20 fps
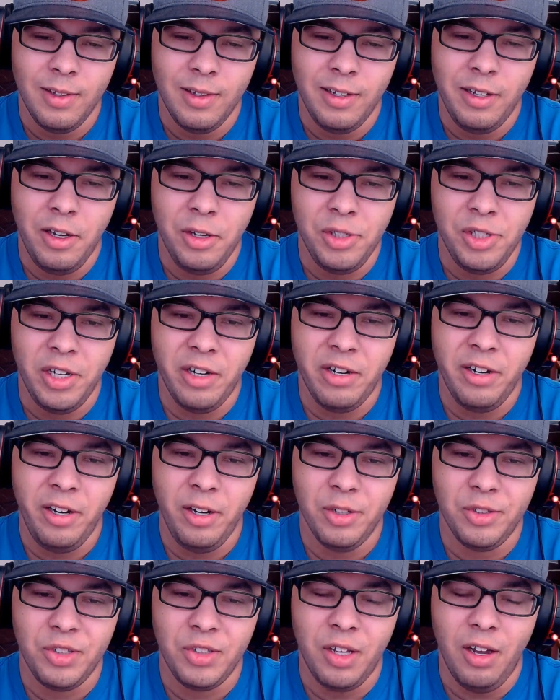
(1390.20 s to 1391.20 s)
Yujiro
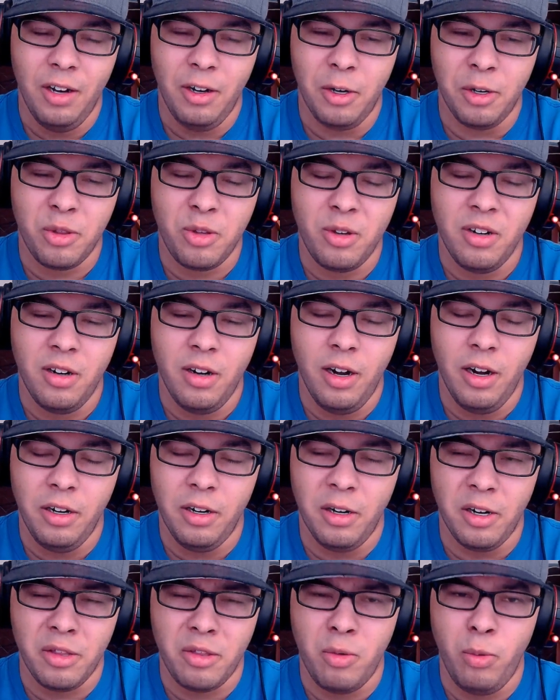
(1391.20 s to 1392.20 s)
used
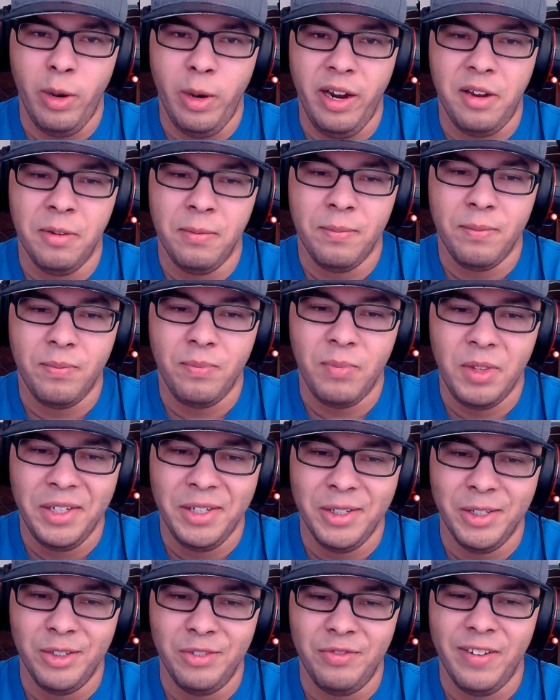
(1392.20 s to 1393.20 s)
unearthquake. It
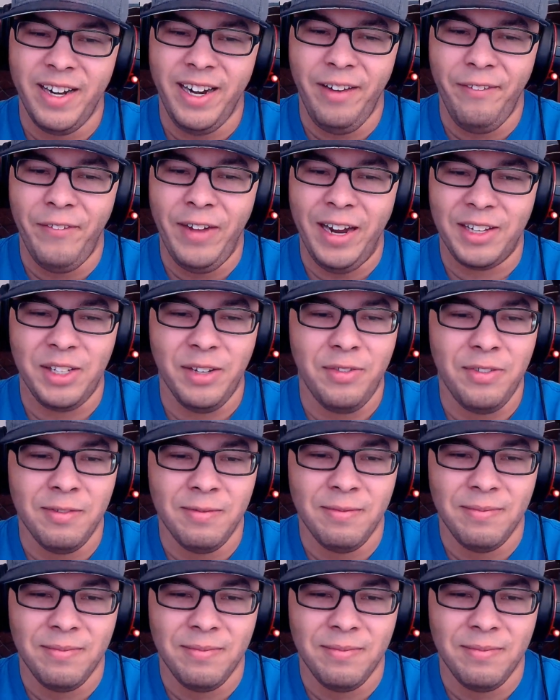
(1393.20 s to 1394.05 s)
was very effective.